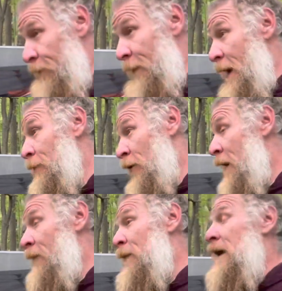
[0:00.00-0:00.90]
I'm
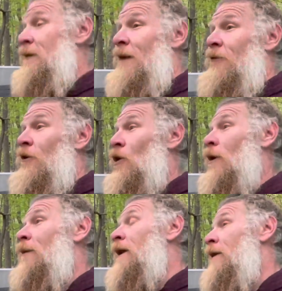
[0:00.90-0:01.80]
trying to pay attention to it
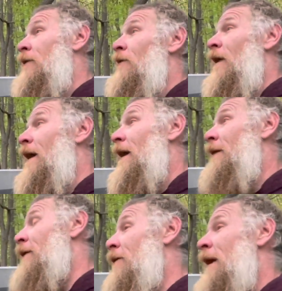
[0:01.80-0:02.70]
because I'd
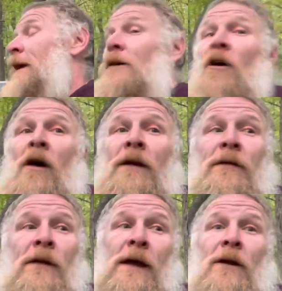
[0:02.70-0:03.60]
rather not get caught
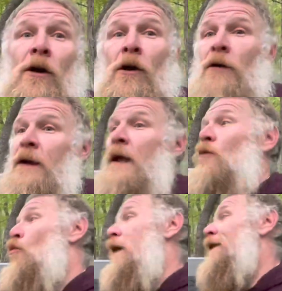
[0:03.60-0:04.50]
in like
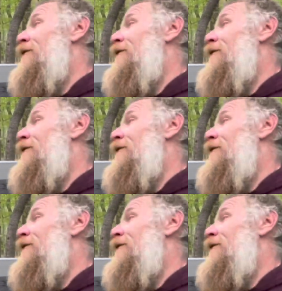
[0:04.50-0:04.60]
hurricane wind